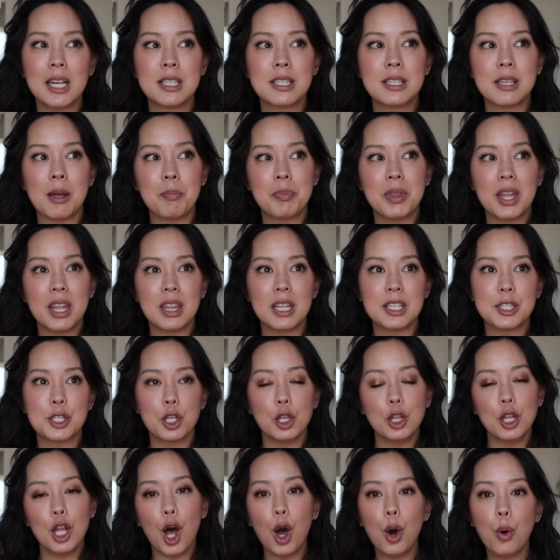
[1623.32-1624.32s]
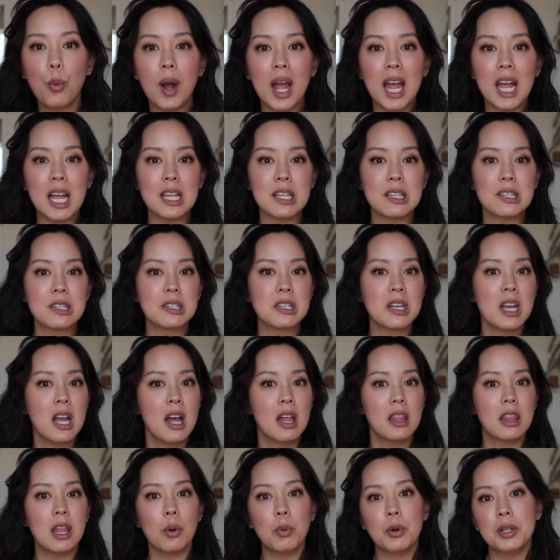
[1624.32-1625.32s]
is something that's low waste,
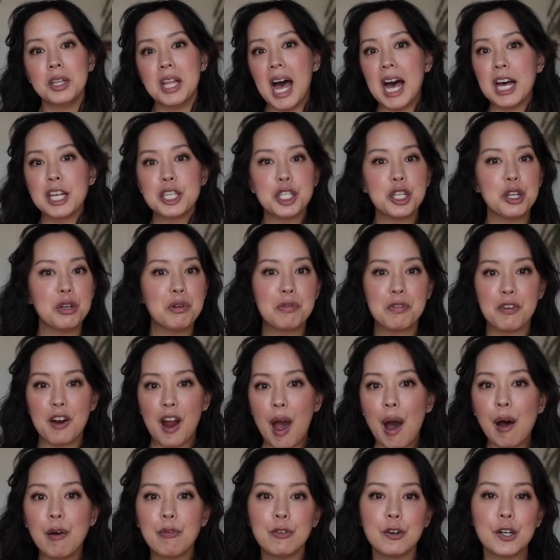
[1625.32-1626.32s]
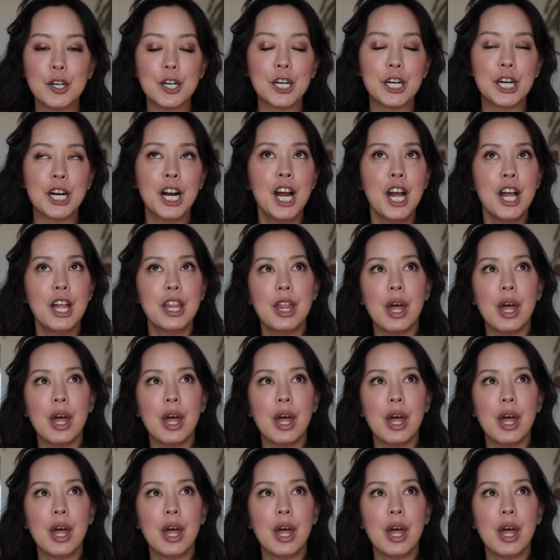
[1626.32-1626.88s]
that will last you forever,